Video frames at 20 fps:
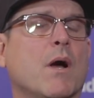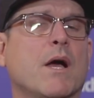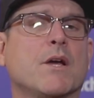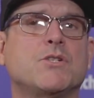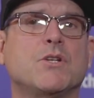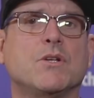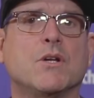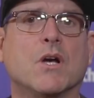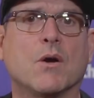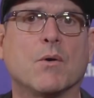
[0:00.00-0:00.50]
well,
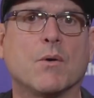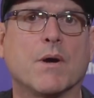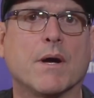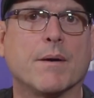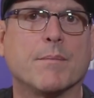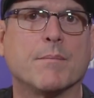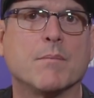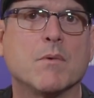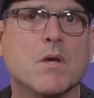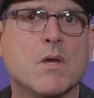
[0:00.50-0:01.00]
as you know,
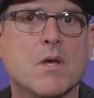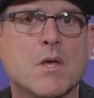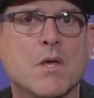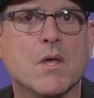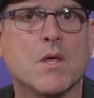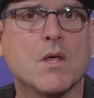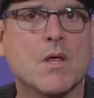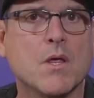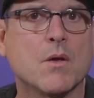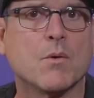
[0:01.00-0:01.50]
um,
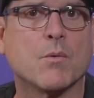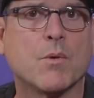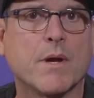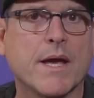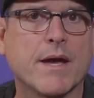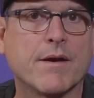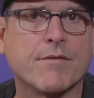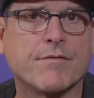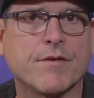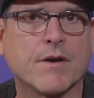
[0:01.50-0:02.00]
we
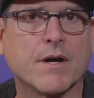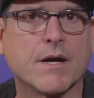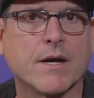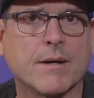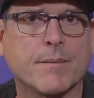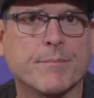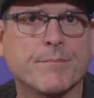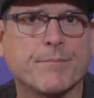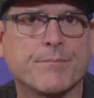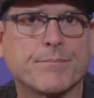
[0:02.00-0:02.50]
have
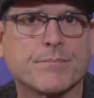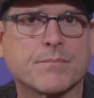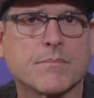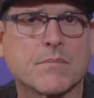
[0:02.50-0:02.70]
um,